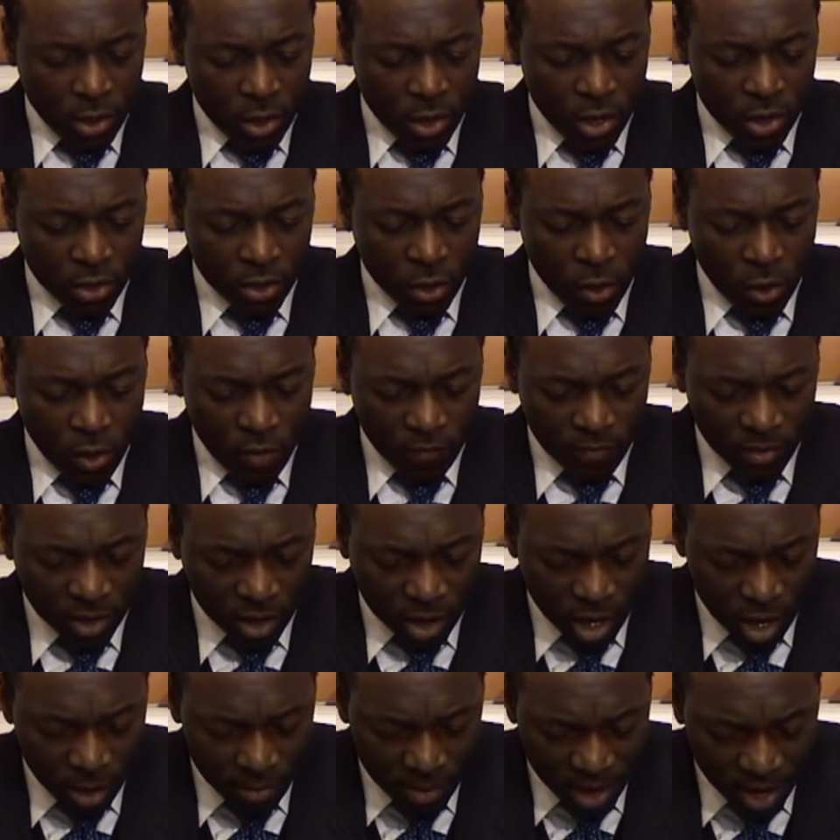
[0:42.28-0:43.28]
on
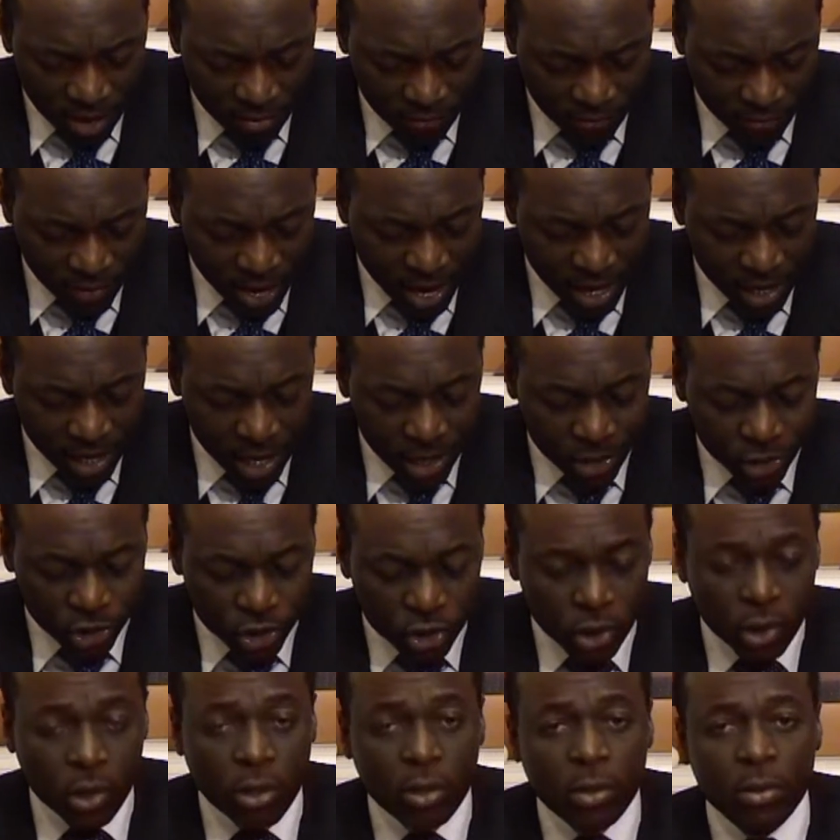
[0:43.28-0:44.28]
overcoming
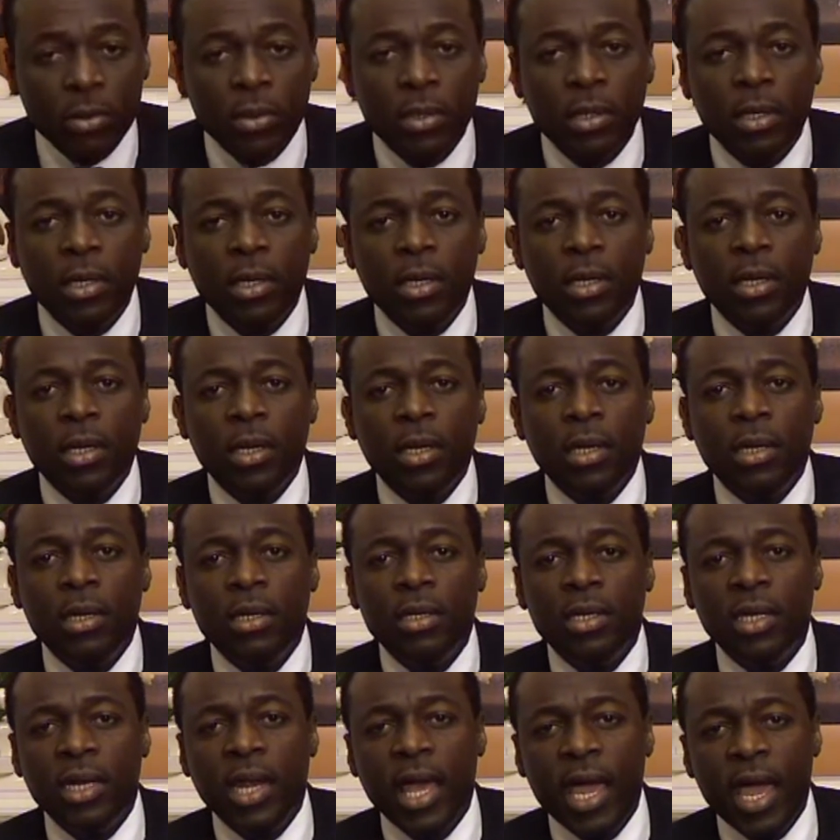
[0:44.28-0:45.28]
financial
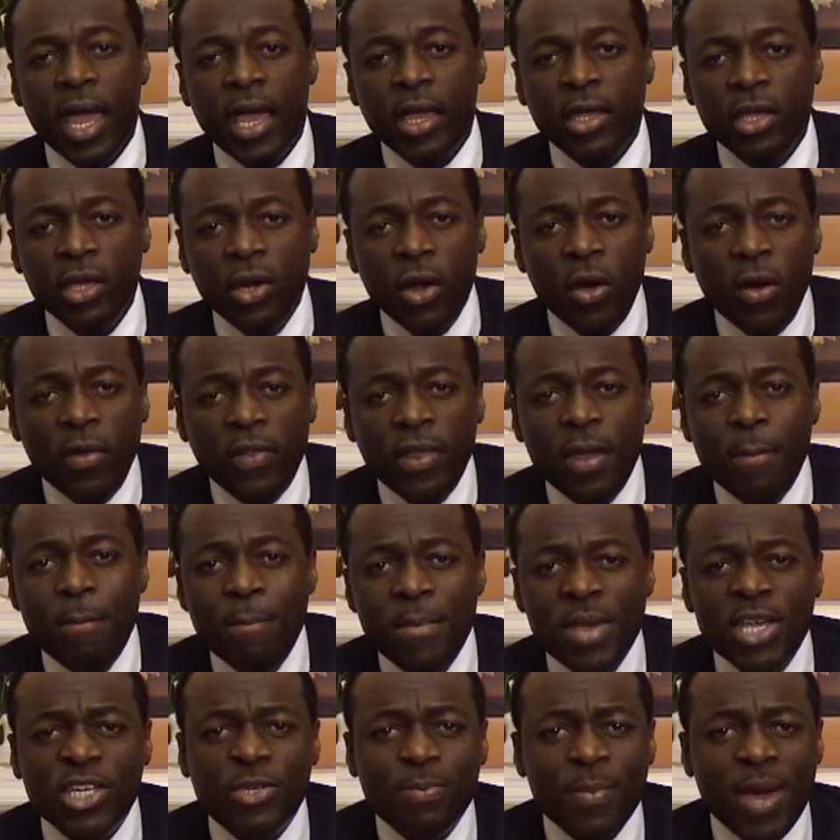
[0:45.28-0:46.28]
delay. You know,
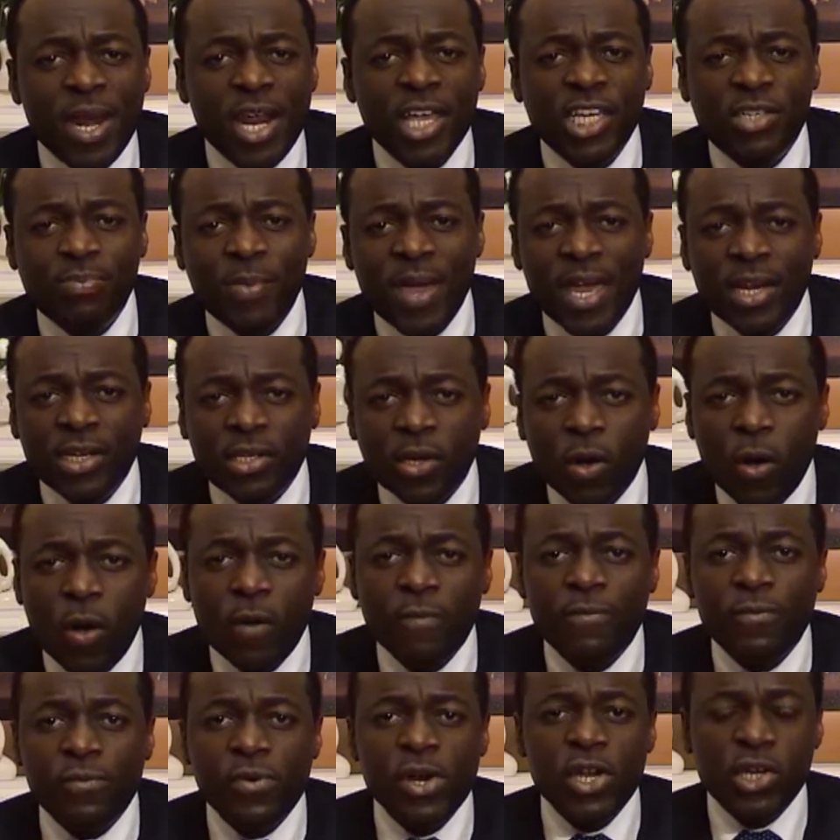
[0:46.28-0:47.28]
the mismanagement
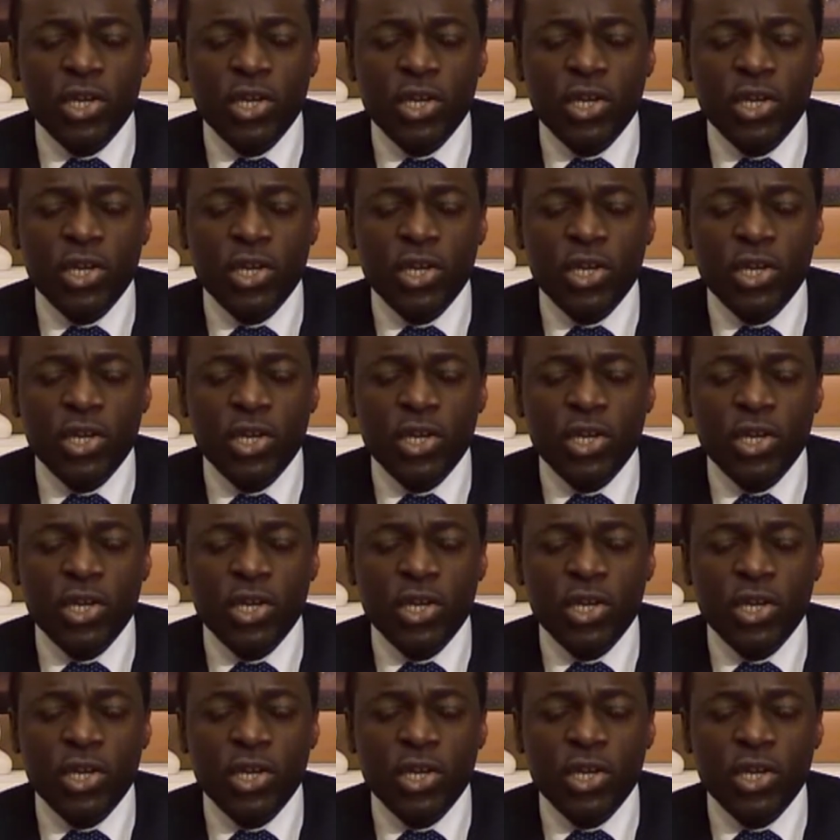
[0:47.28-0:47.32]
of